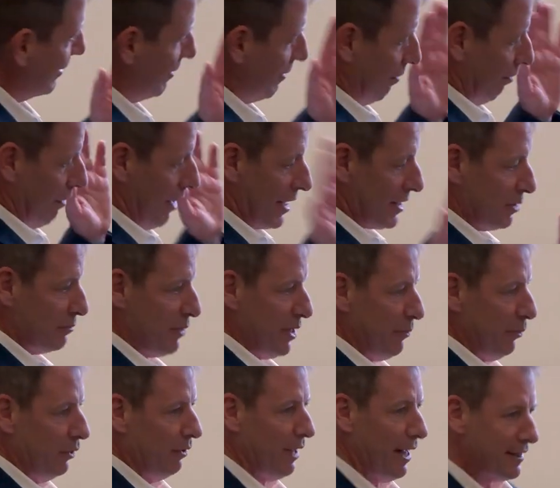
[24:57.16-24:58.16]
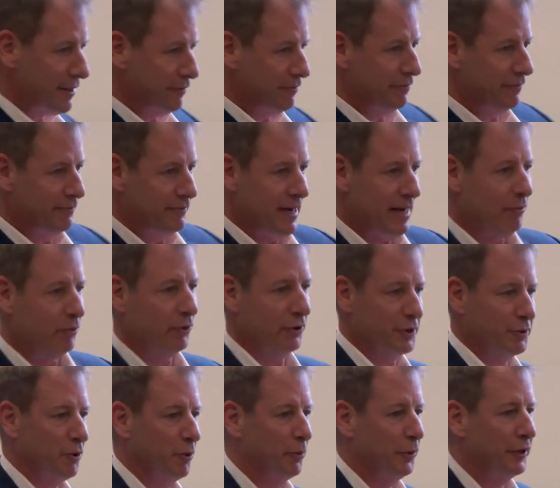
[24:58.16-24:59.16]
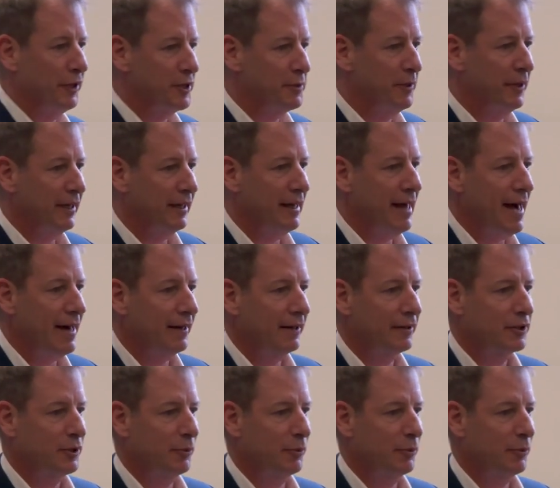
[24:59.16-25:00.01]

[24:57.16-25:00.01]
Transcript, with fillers: that lots of people, lots of neighborhoods were participating in adding